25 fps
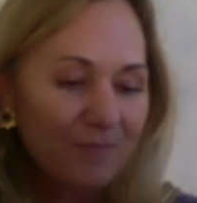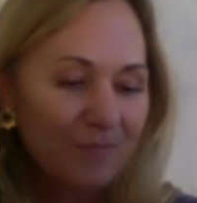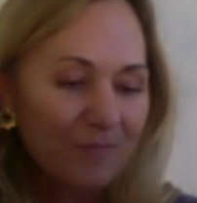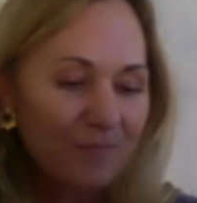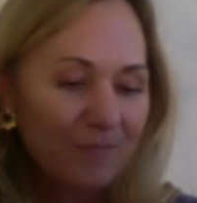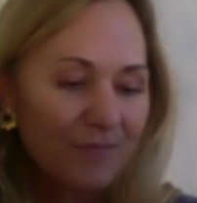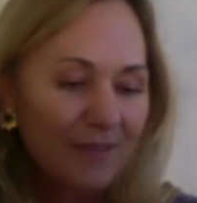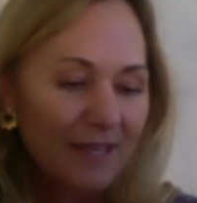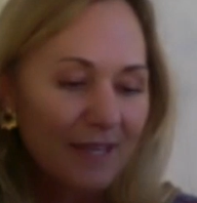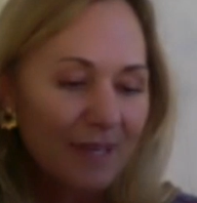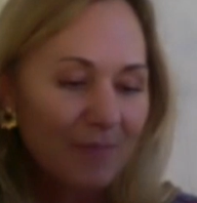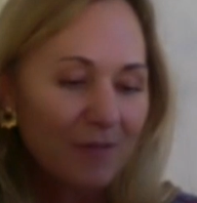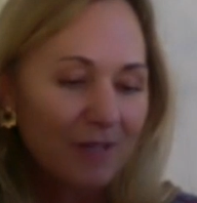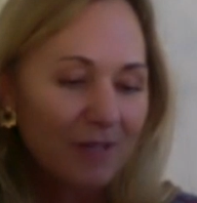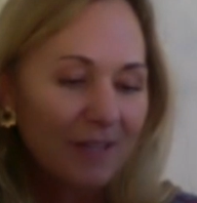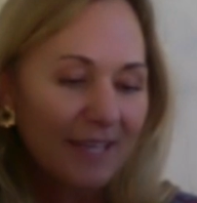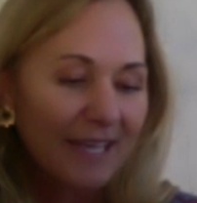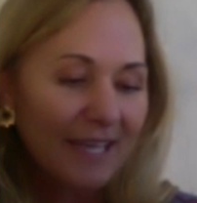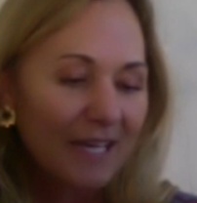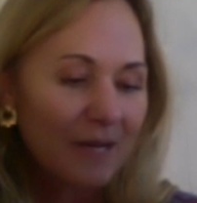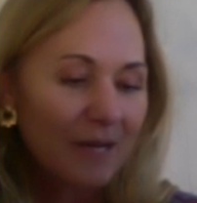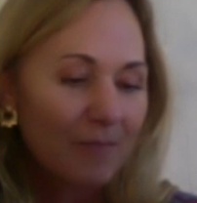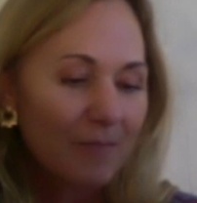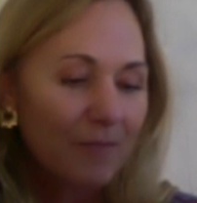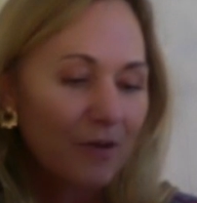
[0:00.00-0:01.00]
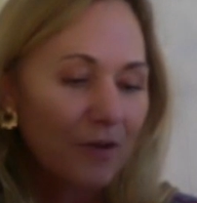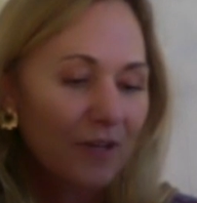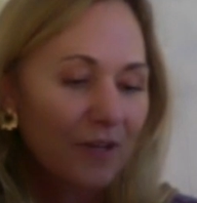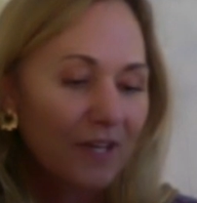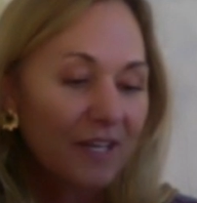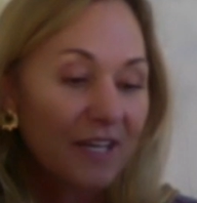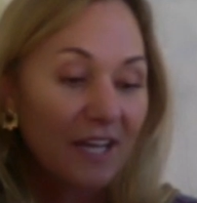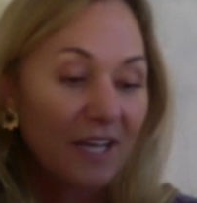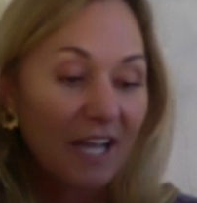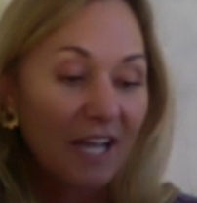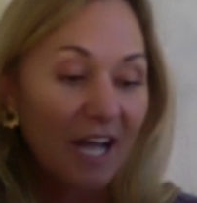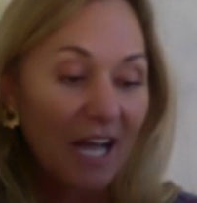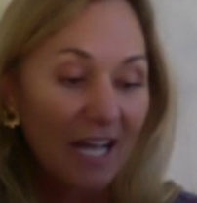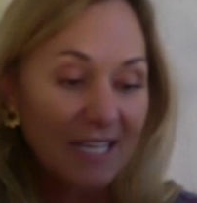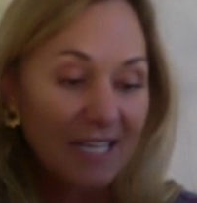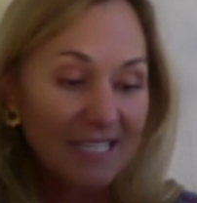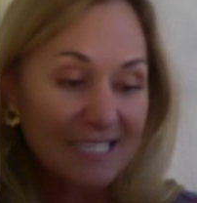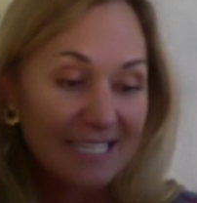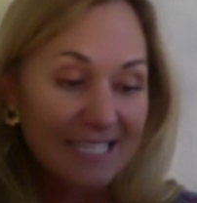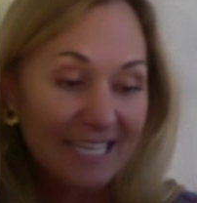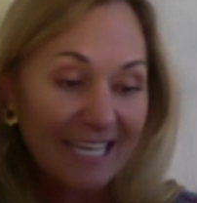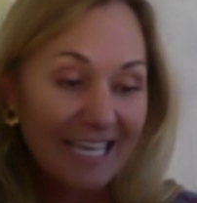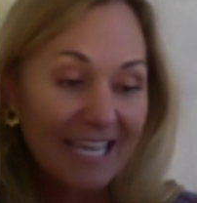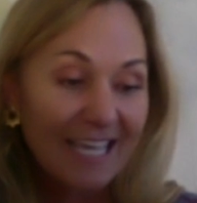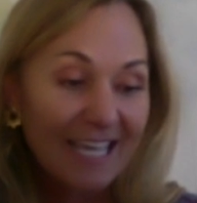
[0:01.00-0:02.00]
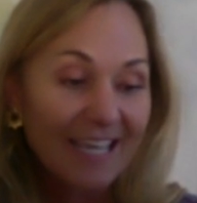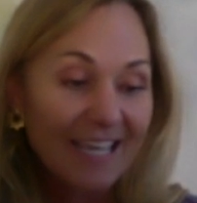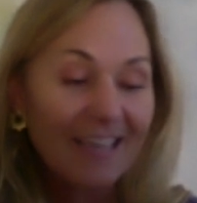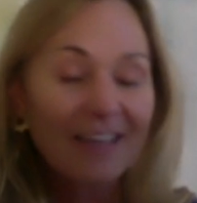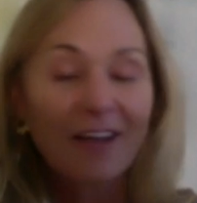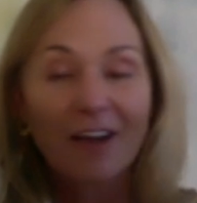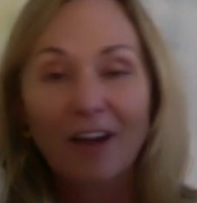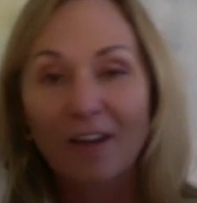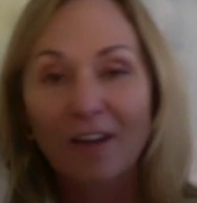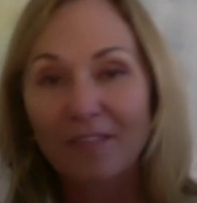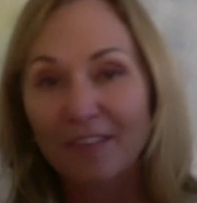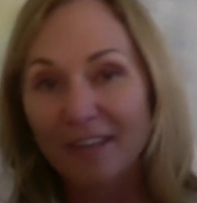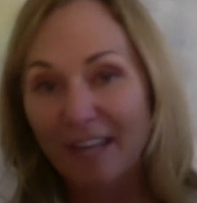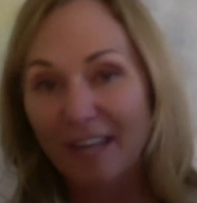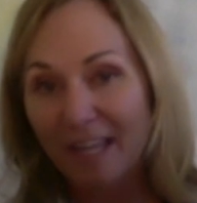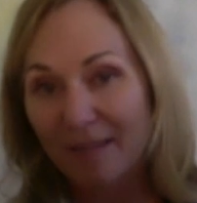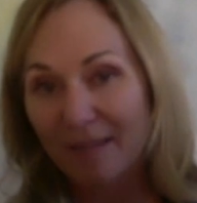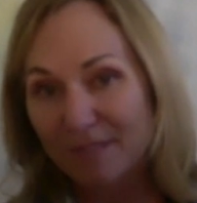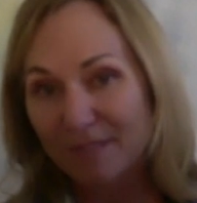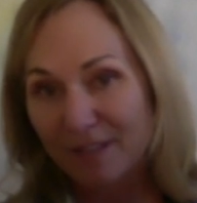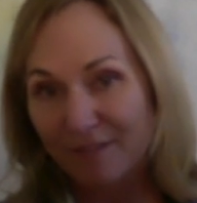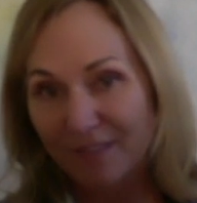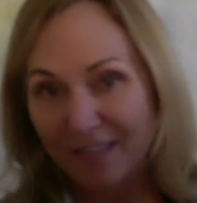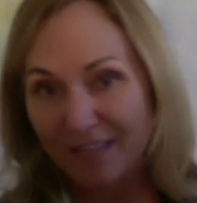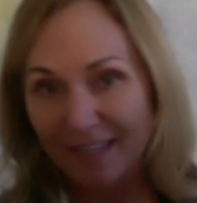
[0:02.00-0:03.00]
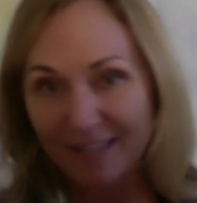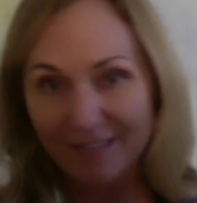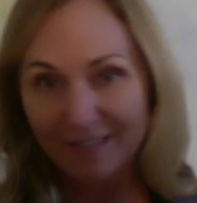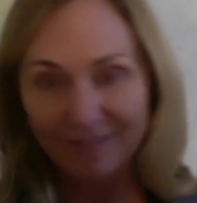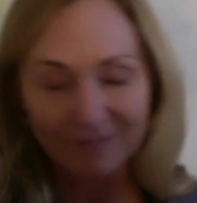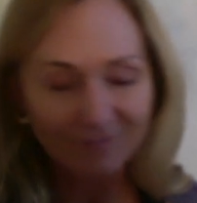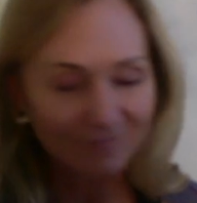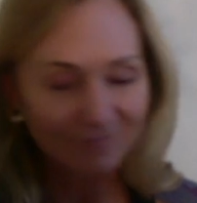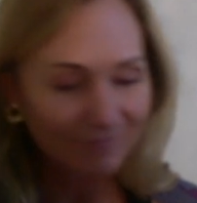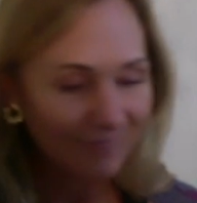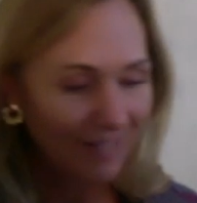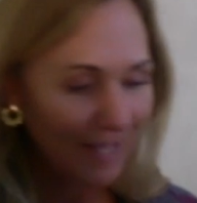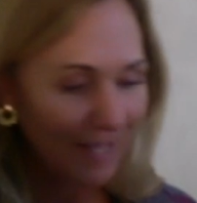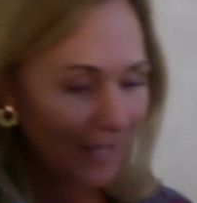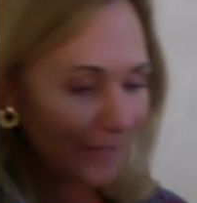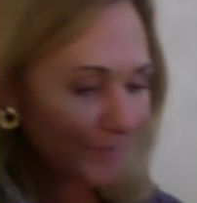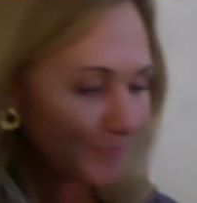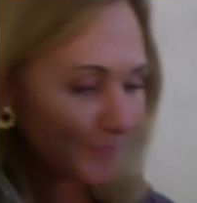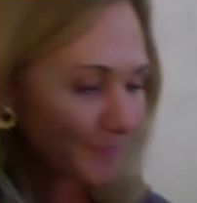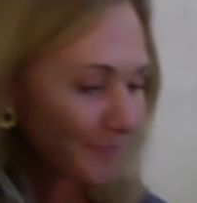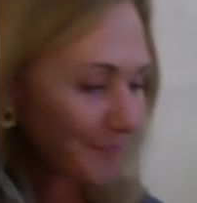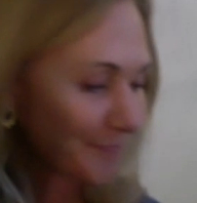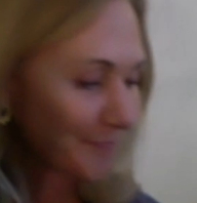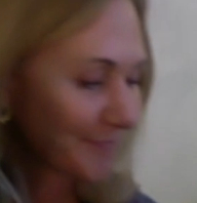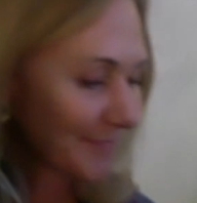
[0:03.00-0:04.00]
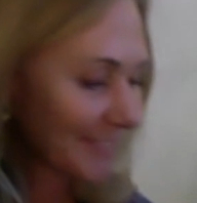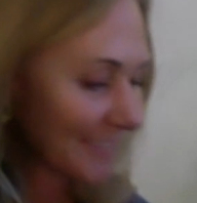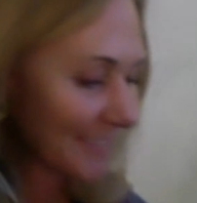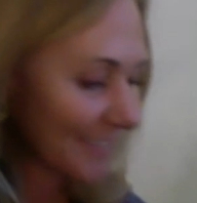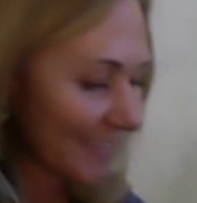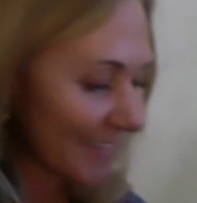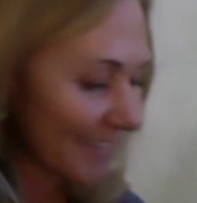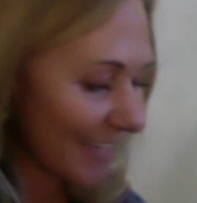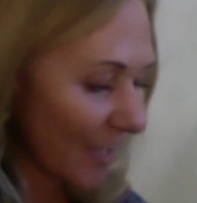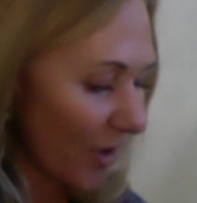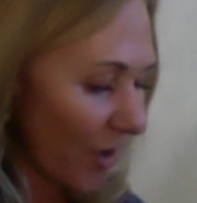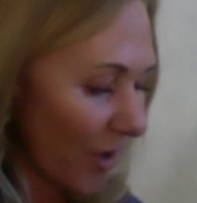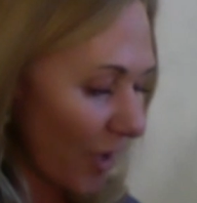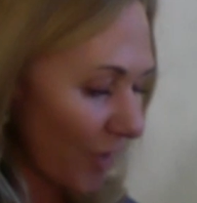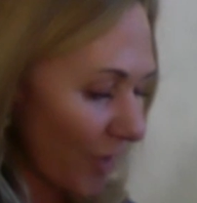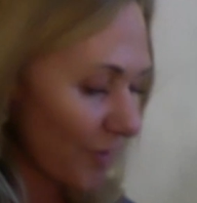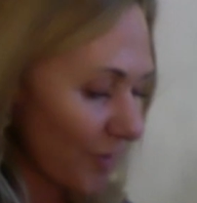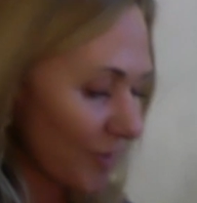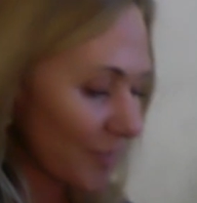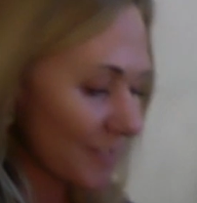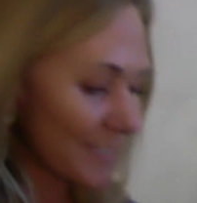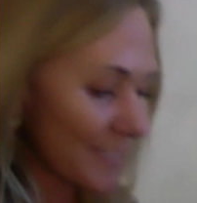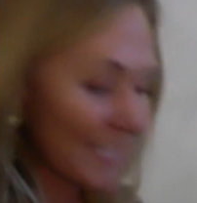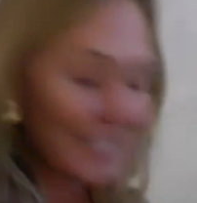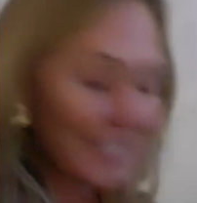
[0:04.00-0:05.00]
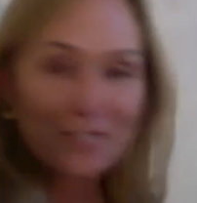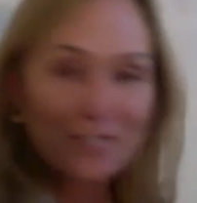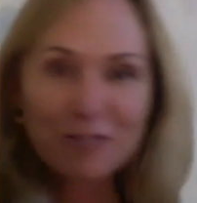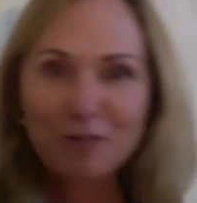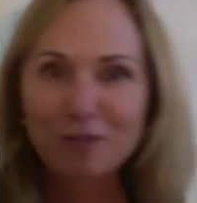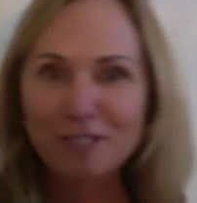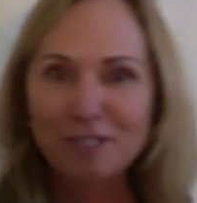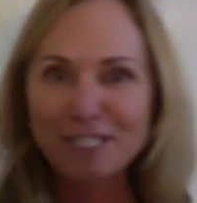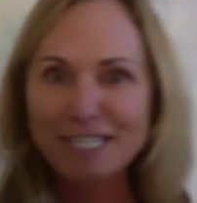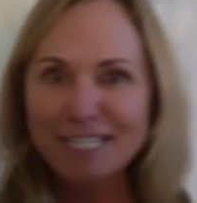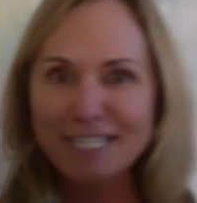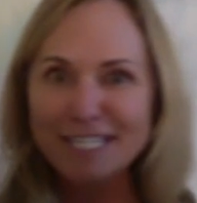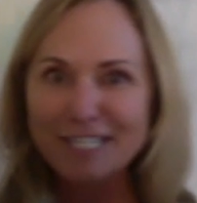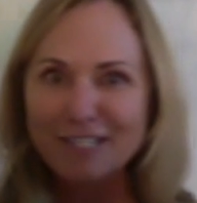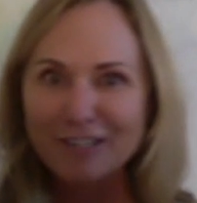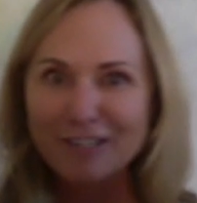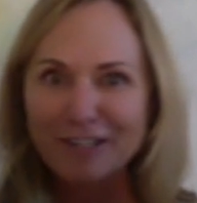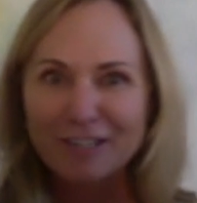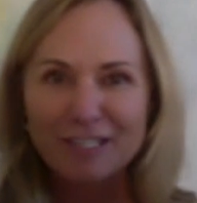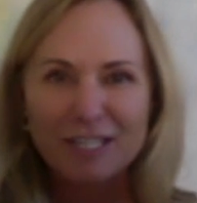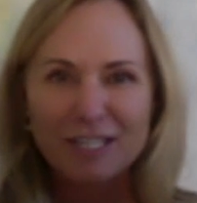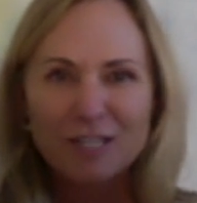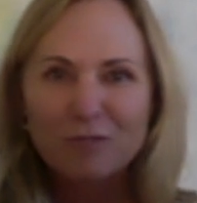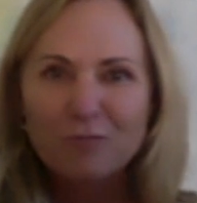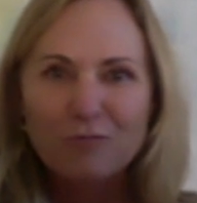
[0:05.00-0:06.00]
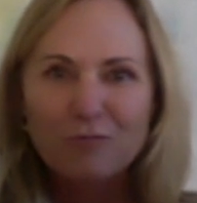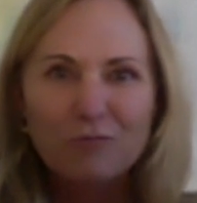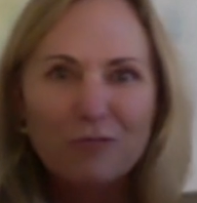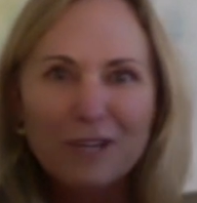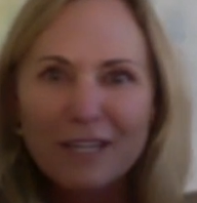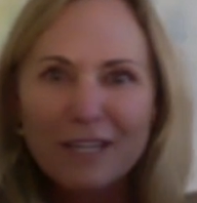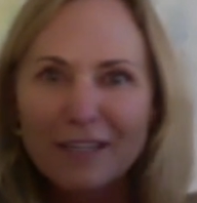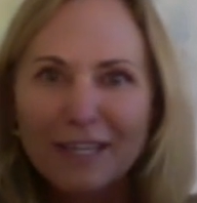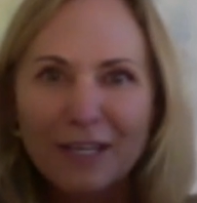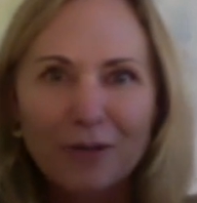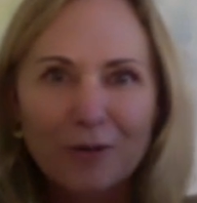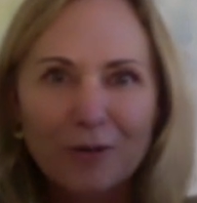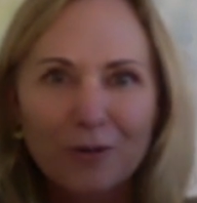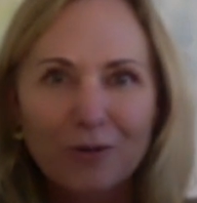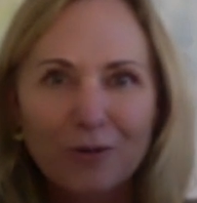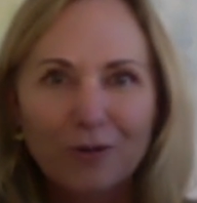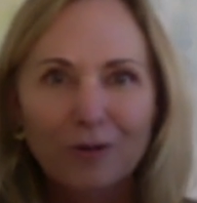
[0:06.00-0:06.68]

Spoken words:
Emily and Amelia Nagoski are the names of the authors. It's 2 sisters. It's really cool.